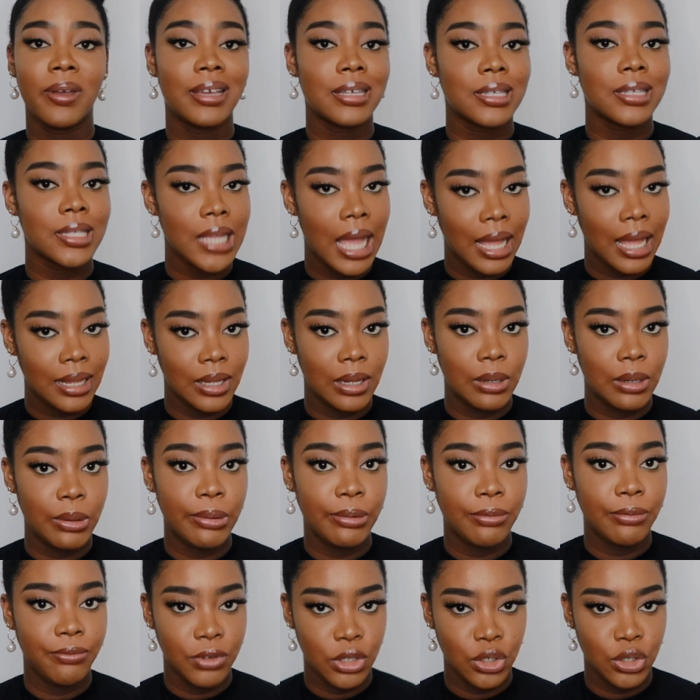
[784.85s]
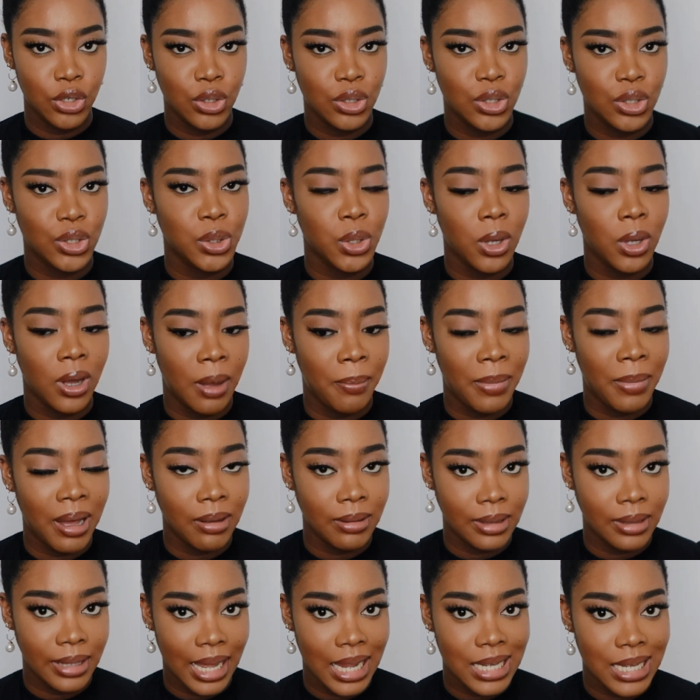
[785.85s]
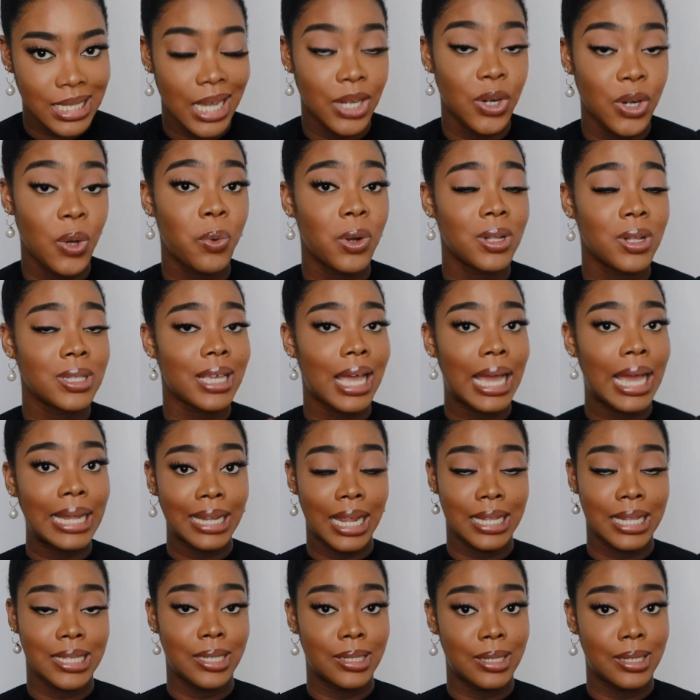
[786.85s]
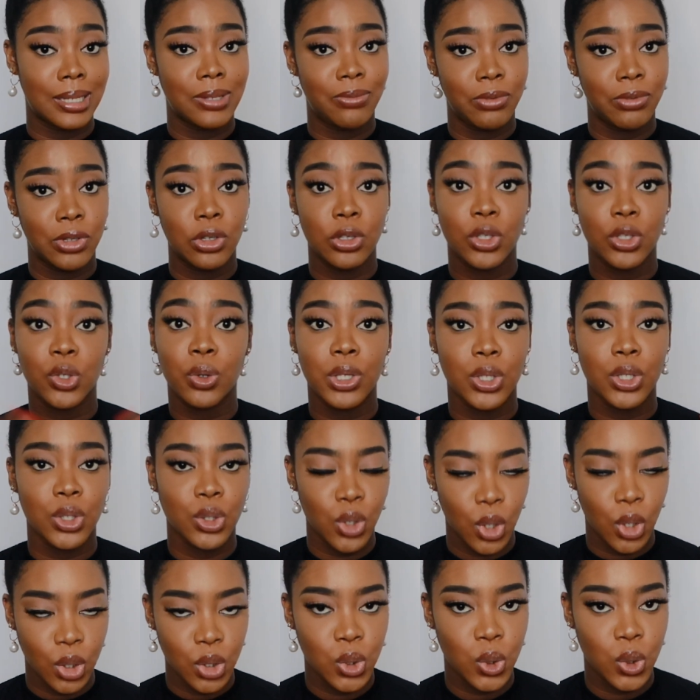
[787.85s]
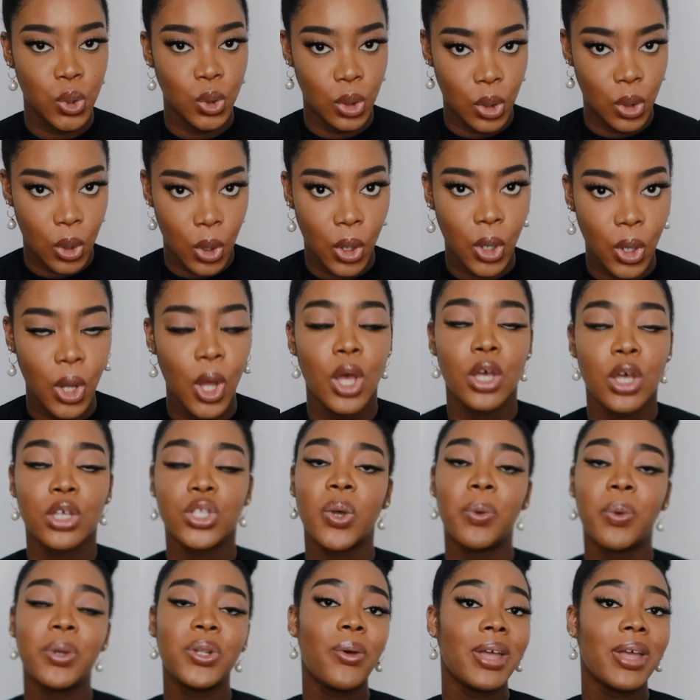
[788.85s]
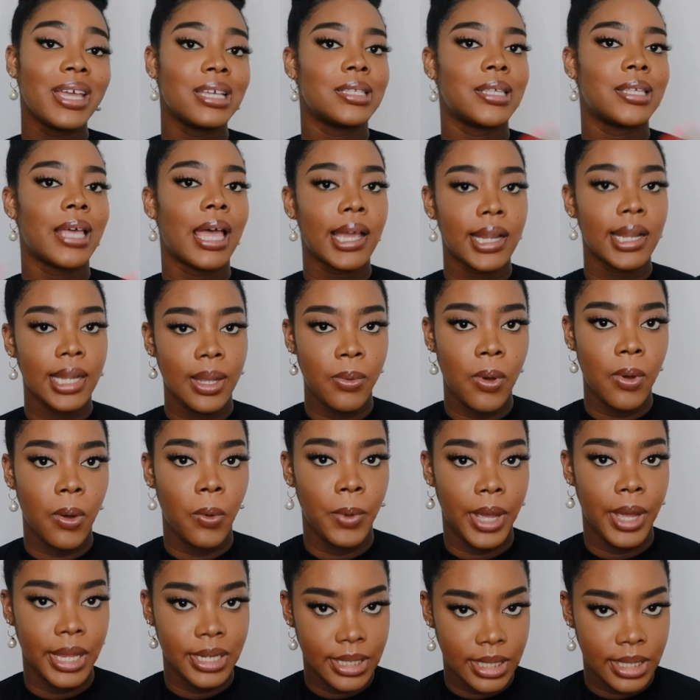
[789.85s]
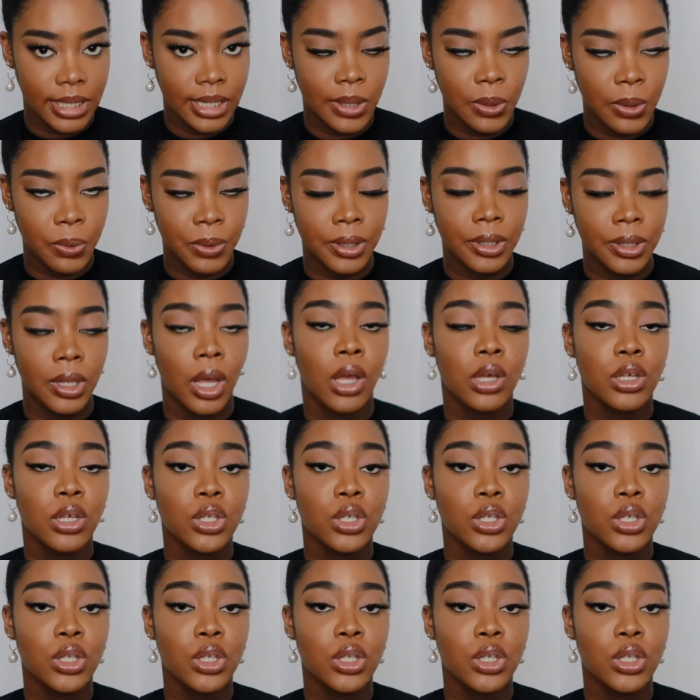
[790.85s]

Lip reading: a standalone video to talk about that. I don't want to add that in this video so it's not too long. So we know exactly what we're dealing with.